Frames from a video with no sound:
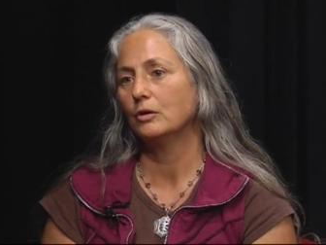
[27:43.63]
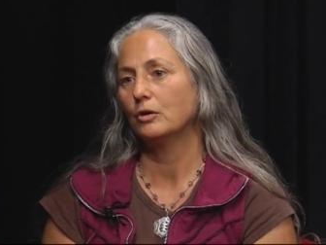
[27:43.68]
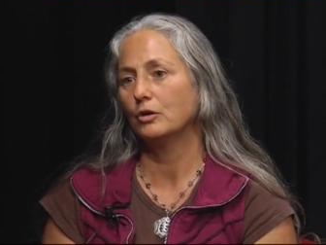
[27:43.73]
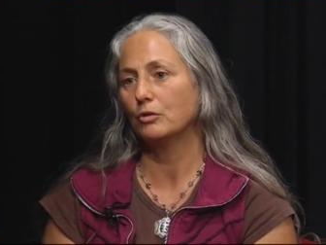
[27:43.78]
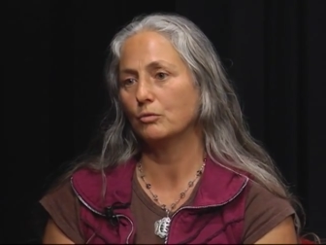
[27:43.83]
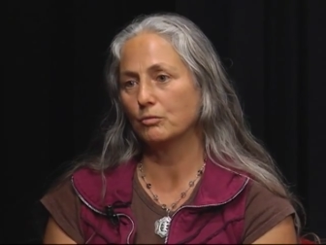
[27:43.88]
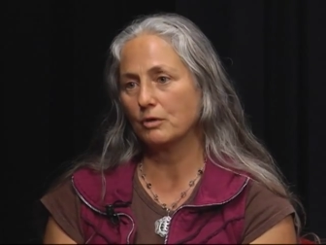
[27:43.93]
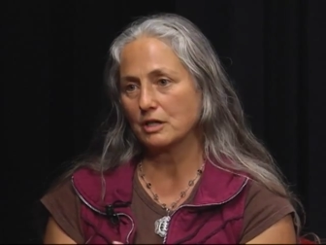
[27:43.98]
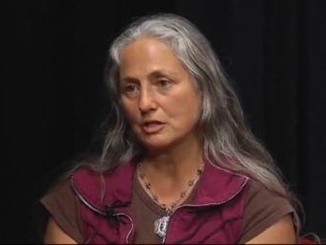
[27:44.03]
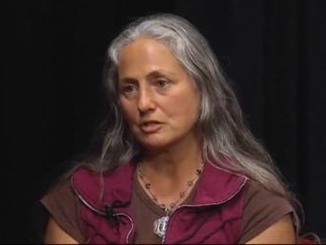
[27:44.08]

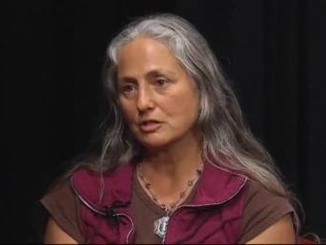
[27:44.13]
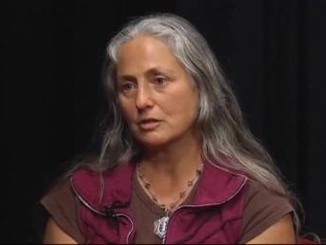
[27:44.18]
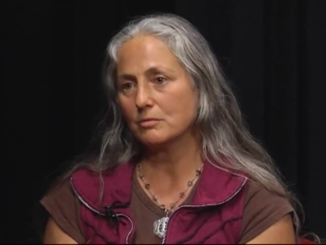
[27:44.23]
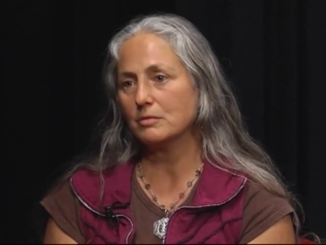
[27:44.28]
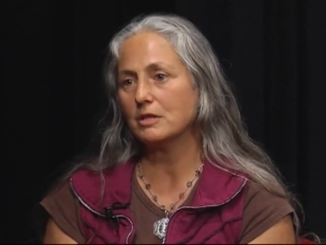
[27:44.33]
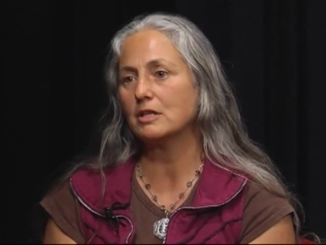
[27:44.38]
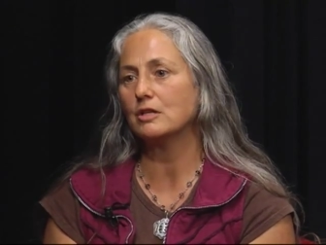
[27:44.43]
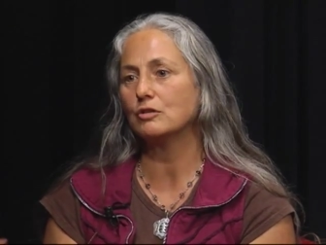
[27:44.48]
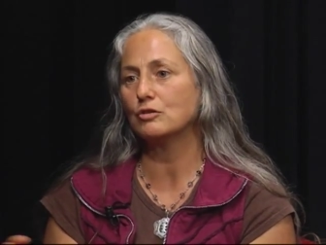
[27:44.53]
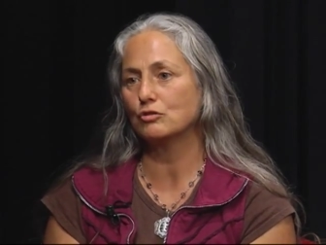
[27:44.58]
You rinse them
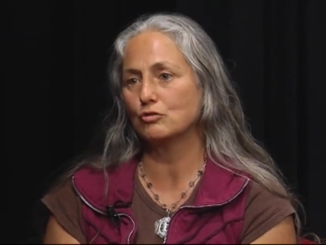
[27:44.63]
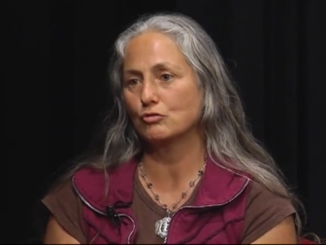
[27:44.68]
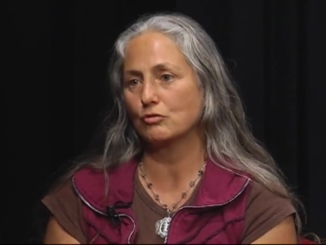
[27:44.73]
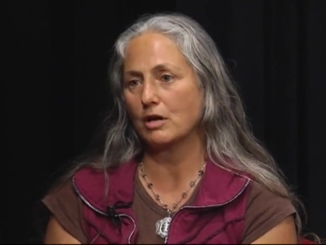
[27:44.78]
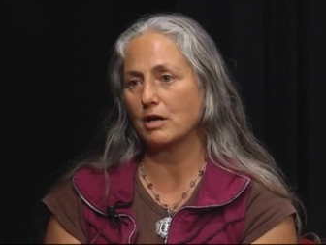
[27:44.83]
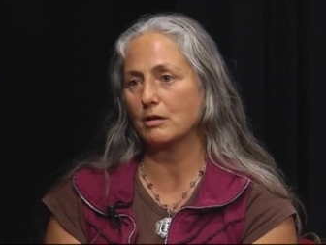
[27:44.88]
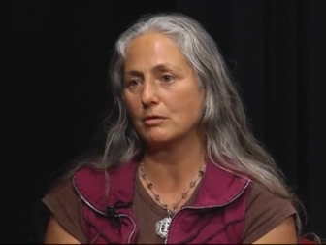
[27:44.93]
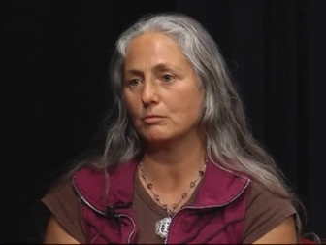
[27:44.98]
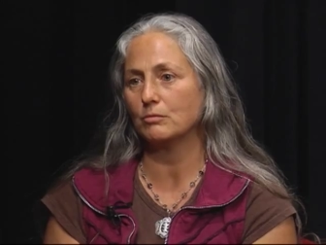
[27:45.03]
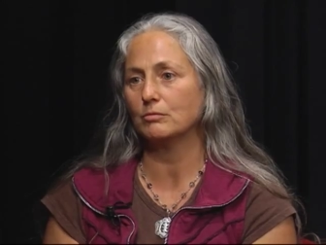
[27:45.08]
and then you
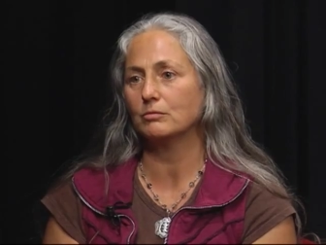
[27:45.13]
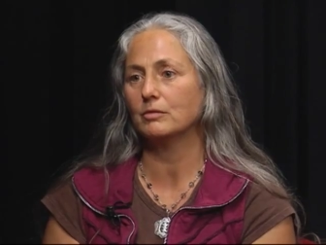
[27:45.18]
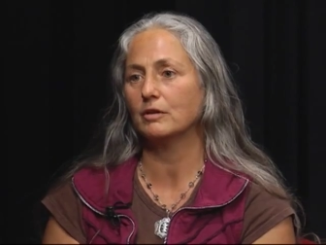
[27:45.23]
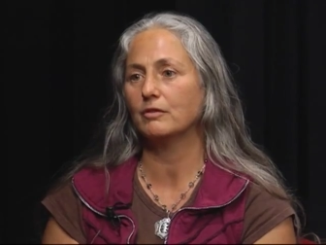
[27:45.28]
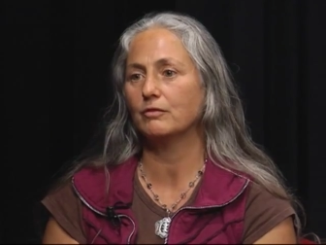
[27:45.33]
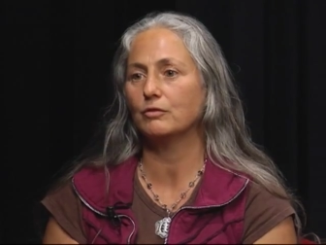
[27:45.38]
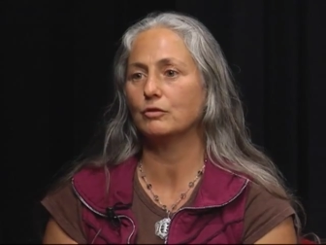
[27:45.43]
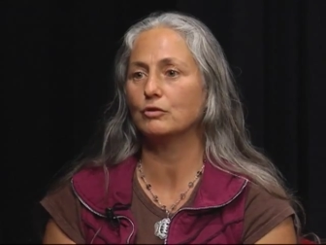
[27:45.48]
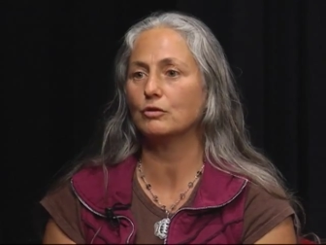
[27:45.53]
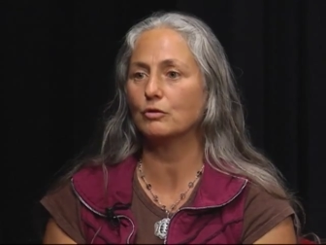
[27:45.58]
drain them.
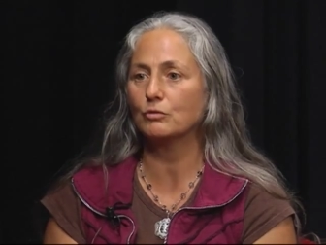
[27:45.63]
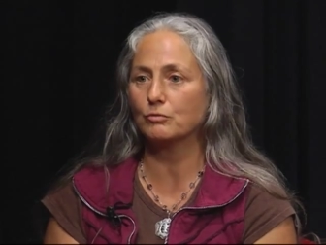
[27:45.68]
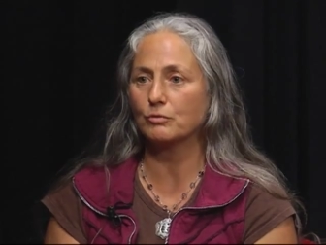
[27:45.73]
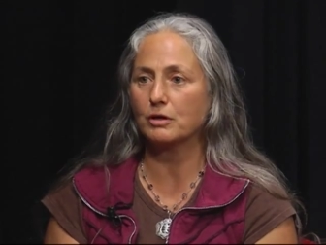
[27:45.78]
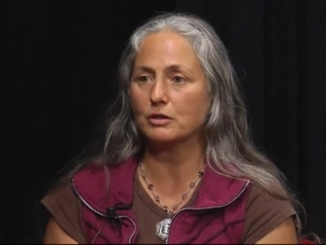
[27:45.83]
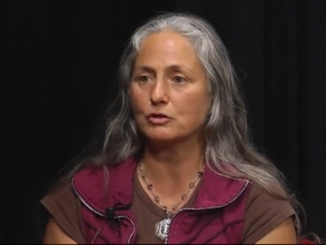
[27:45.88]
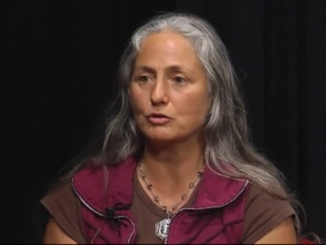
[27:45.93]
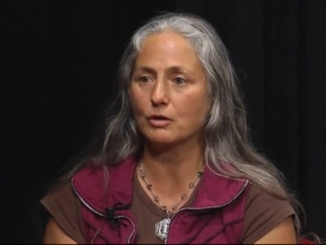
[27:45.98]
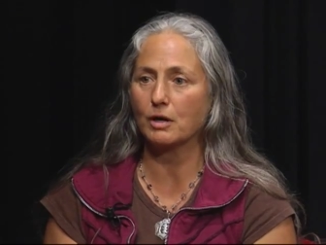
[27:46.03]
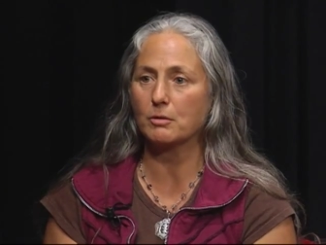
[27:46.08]
If you
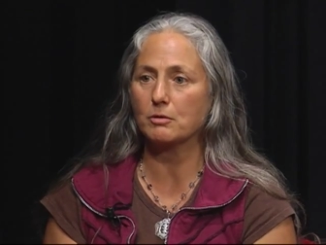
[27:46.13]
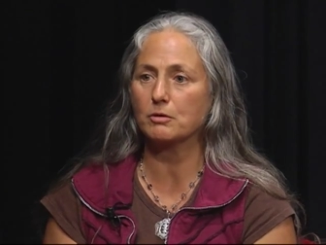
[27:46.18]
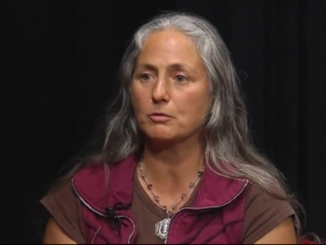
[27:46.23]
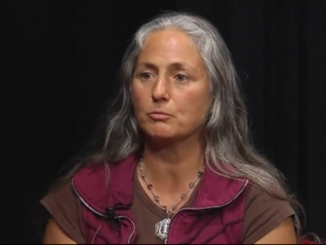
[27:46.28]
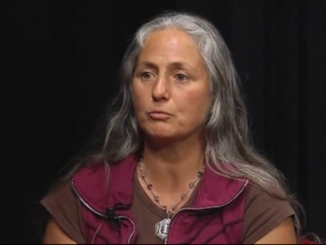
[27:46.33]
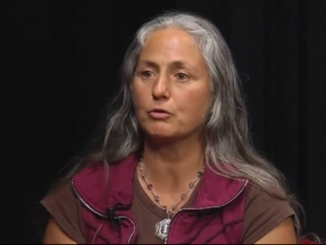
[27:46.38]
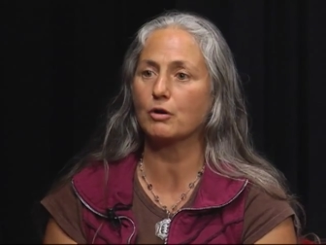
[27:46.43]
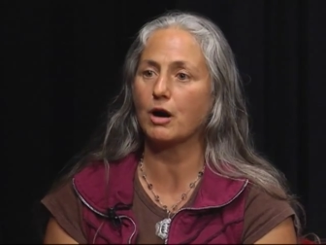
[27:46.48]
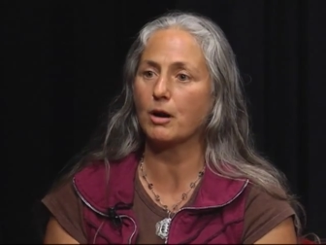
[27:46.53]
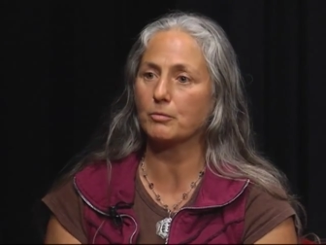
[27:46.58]
don't drain
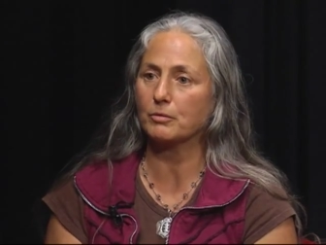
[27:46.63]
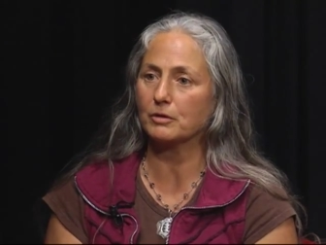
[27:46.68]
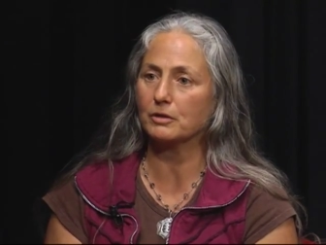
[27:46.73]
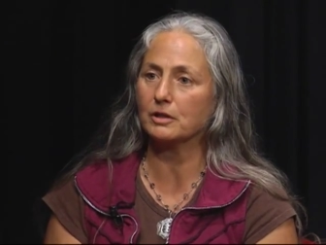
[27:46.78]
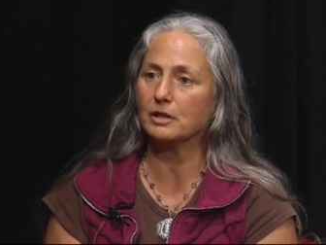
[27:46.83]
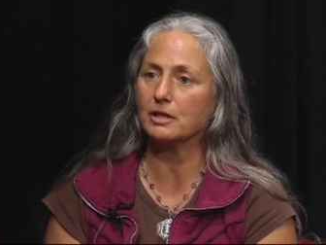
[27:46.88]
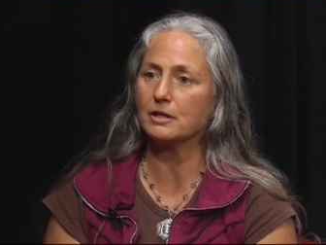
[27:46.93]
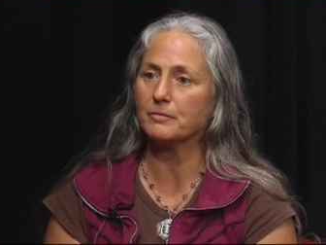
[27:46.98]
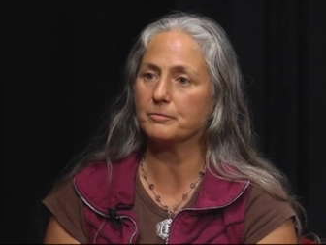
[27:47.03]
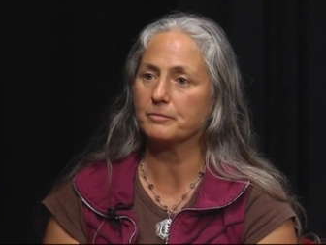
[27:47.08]
them
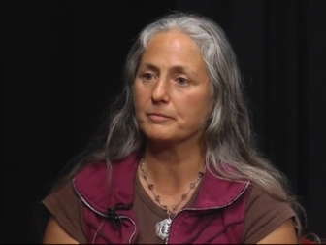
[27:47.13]
properly,